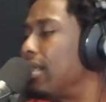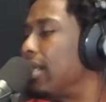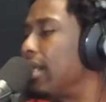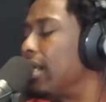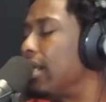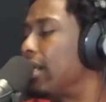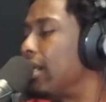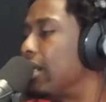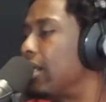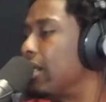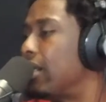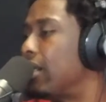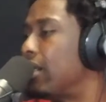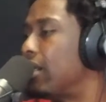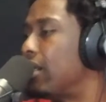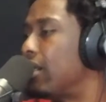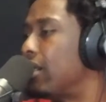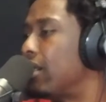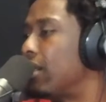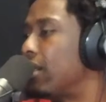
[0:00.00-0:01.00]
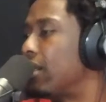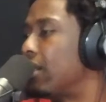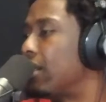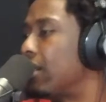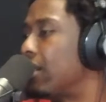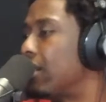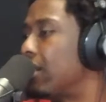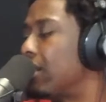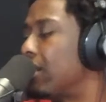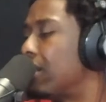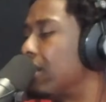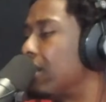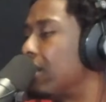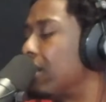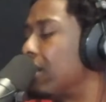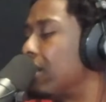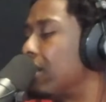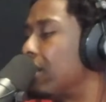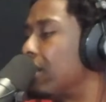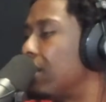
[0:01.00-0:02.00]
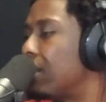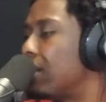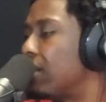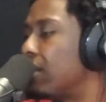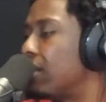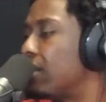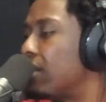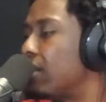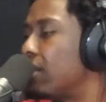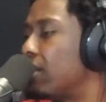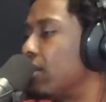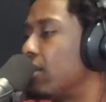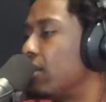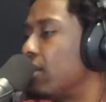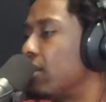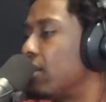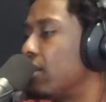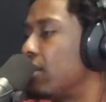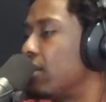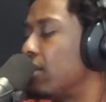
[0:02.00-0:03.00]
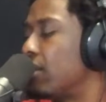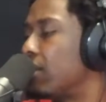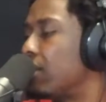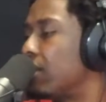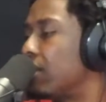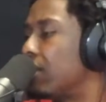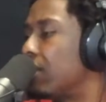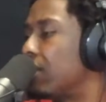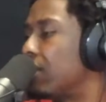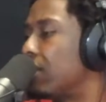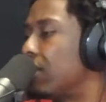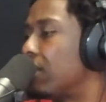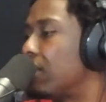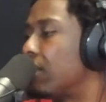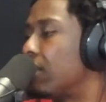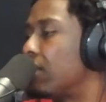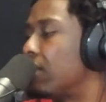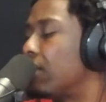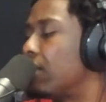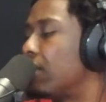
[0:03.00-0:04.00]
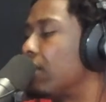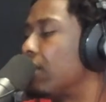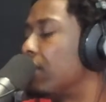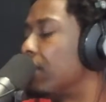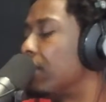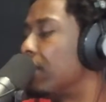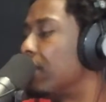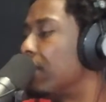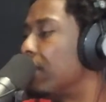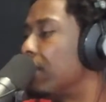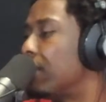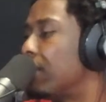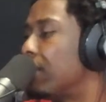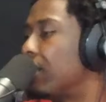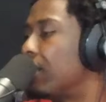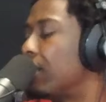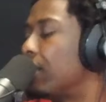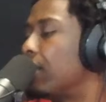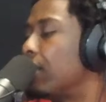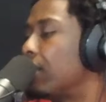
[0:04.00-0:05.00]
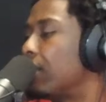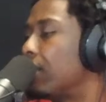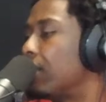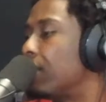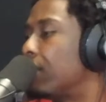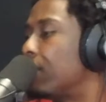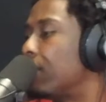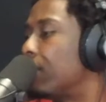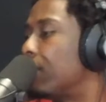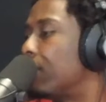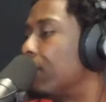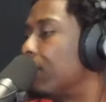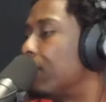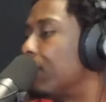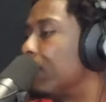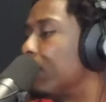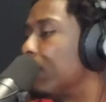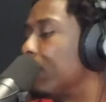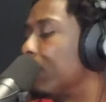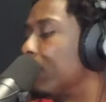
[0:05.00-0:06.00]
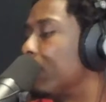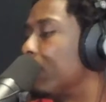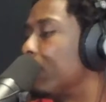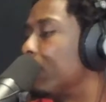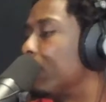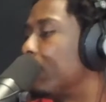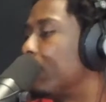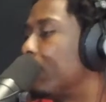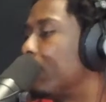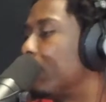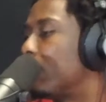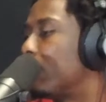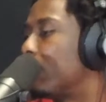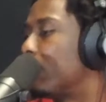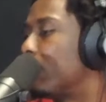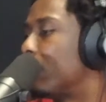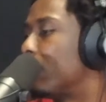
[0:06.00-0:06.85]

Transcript: (silent)